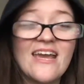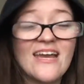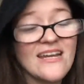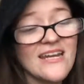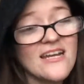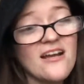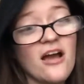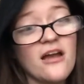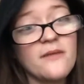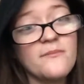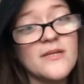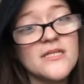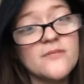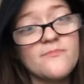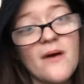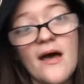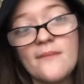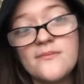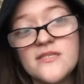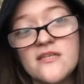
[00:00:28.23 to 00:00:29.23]
And I got him into
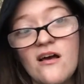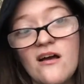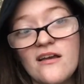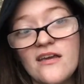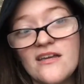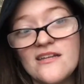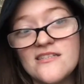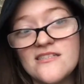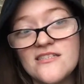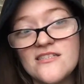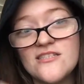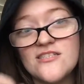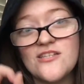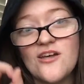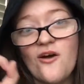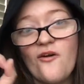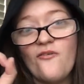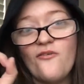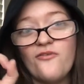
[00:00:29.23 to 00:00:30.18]
pop sockets, so